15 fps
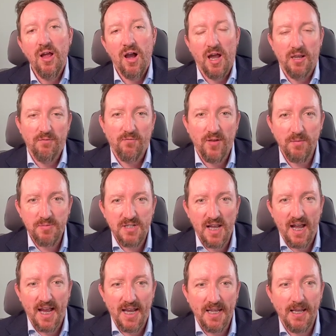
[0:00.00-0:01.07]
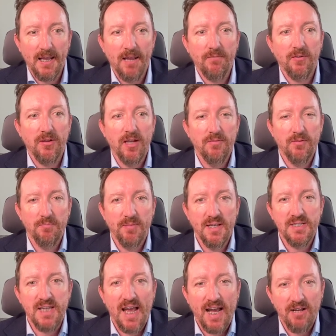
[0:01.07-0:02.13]
On the flip side, if you live in
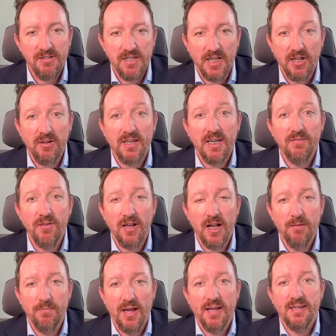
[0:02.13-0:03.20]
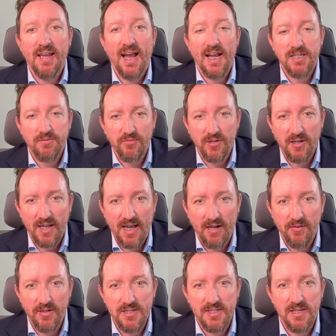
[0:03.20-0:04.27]
base housing, you're giving up that tax-free
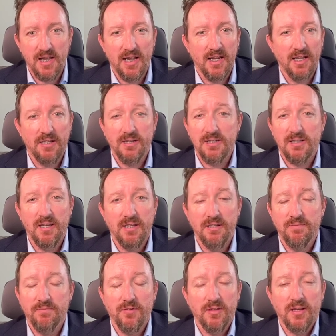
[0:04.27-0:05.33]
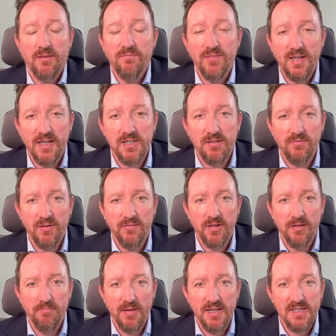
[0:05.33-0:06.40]
allowance uh, just in, for the convenience of living
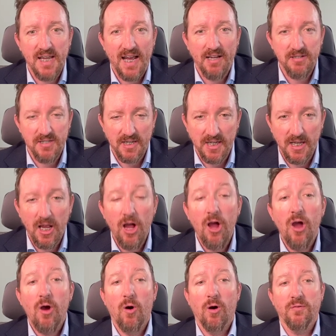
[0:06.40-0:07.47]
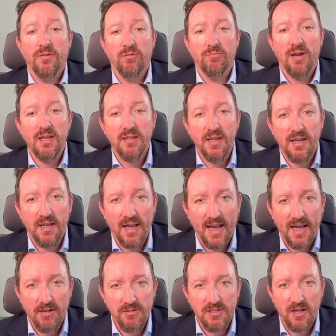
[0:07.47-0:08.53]
in base housing. Or if you're renting a
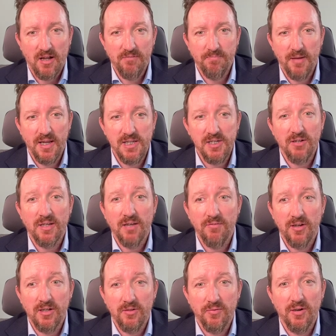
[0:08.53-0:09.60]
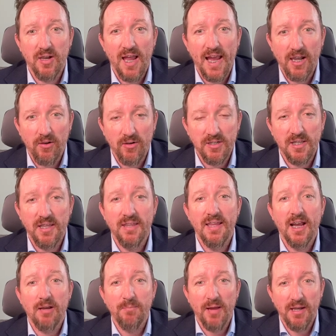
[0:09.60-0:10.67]
house off base, you're giving it to the landlord so that
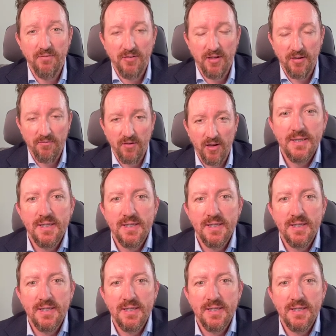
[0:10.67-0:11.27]
they're benefiting from it.